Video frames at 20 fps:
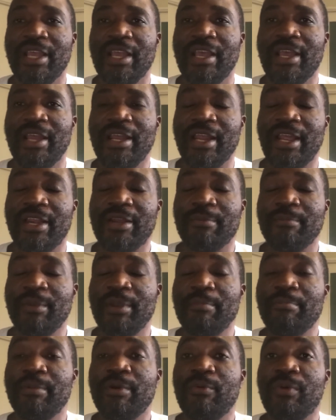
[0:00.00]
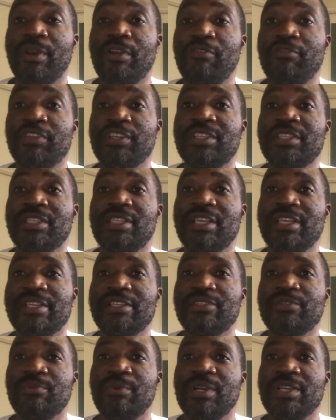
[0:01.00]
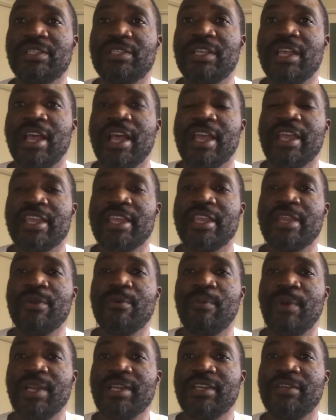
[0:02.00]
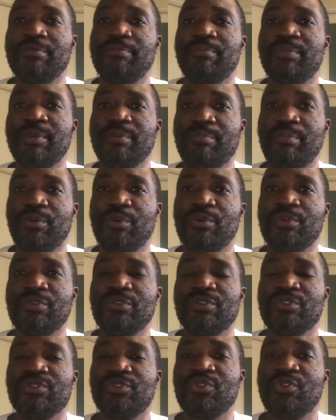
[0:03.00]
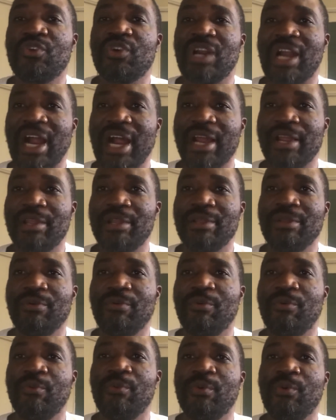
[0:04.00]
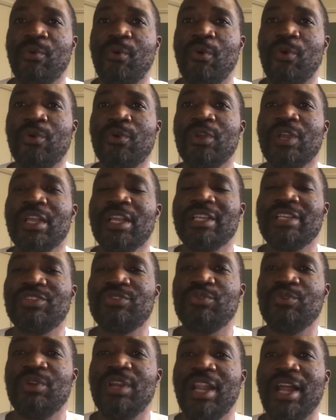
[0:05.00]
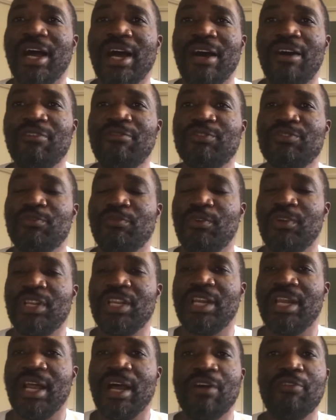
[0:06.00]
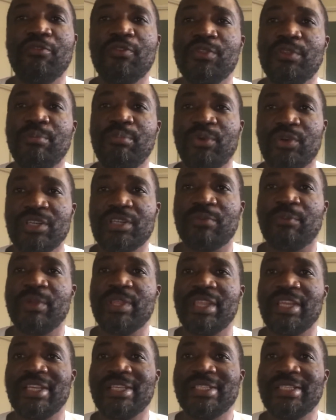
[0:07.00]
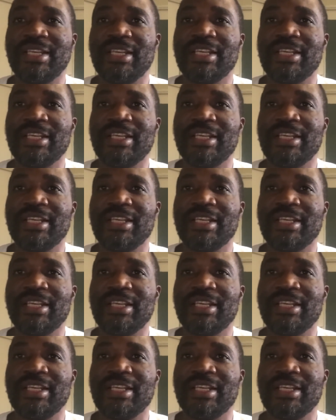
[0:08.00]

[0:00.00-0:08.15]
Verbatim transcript: And I remember one of the things was he wanted people to cry or to love, to fall in love with the product when they see